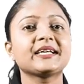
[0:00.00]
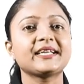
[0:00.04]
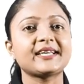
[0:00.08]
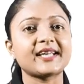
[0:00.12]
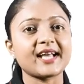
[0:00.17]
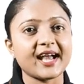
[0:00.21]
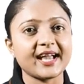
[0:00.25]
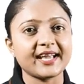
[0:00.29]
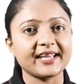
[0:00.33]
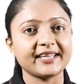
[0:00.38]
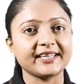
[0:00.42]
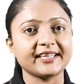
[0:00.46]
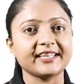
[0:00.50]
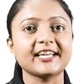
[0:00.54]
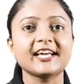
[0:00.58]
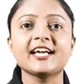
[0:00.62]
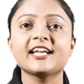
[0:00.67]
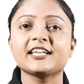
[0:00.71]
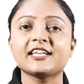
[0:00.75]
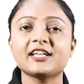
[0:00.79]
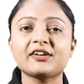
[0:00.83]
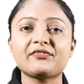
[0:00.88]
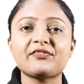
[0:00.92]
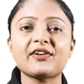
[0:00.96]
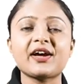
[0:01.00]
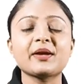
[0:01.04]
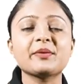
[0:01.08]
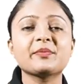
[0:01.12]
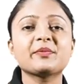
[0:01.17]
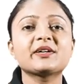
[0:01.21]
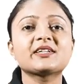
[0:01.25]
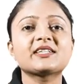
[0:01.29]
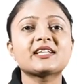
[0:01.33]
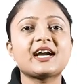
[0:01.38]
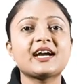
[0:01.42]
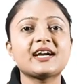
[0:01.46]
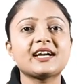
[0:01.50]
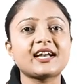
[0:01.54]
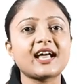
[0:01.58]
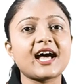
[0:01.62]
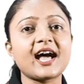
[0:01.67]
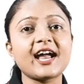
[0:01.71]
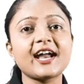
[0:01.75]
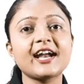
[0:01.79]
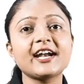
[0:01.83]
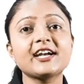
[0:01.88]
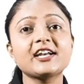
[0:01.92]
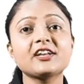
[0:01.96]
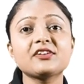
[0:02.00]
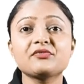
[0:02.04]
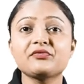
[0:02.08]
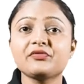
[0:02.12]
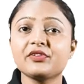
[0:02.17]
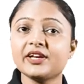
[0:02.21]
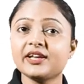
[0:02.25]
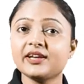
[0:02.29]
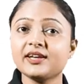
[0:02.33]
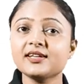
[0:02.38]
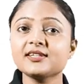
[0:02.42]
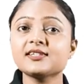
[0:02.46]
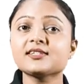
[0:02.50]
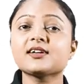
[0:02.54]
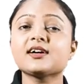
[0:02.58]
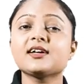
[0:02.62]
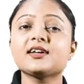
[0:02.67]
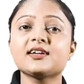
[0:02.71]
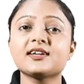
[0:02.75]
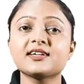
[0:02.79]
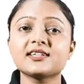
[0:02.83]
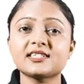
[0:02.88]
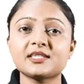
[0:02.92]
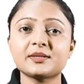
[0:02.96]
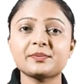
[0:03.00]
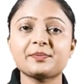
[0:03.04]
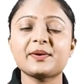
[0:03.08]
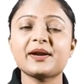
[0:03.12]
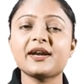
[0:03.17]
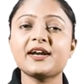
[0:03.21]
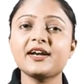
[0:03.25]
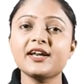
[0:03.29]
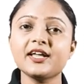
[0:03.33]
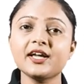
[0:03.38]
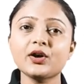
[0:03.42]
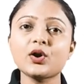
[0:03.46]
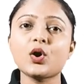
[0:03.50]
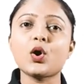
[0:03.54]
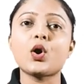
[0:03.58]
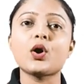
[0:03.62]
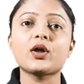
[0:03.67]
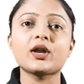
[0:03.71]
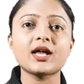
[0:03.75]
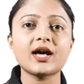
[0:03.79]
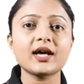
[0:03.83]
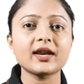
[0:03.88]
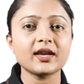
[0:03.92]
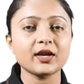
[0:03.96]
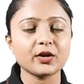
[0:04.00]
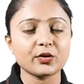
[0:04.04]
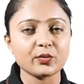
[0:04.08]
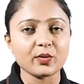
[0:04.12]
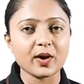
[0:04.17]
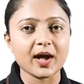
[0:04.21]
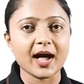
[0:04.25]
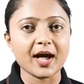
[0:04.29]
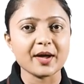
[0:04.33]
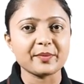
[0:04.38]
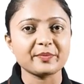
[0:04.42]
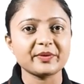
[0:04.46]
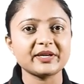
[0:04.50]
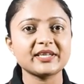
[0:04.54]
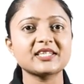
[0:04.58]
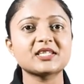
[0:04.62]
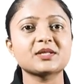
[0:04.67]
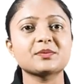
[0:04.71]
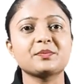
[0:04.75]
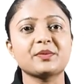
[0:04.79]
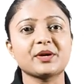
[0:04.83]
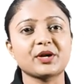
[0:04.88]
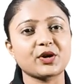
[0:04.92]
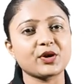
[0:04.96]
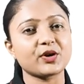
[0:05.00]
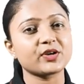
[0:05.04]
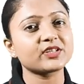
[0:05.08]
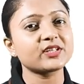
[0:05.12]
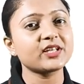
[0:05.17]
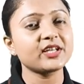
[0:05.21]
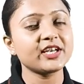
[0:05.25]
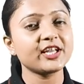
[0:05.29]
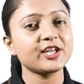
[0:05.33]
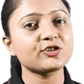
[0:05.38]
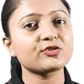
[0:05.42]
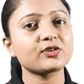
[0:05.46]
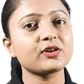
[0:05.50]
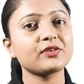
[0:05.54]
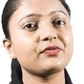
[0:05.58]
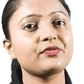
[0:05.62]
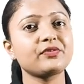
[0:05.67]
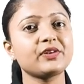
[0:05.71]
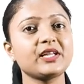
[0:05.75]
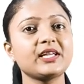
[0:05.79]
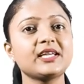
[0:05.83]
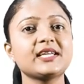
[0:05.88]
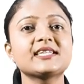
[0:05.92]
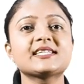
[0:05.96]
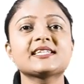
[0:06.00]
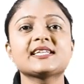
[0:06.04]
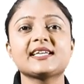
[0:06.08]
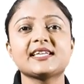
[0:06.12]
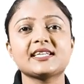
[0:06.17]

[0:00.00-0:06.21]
Dyeing. The fibers are dyed in various colors depending on our requirements because the natural fleece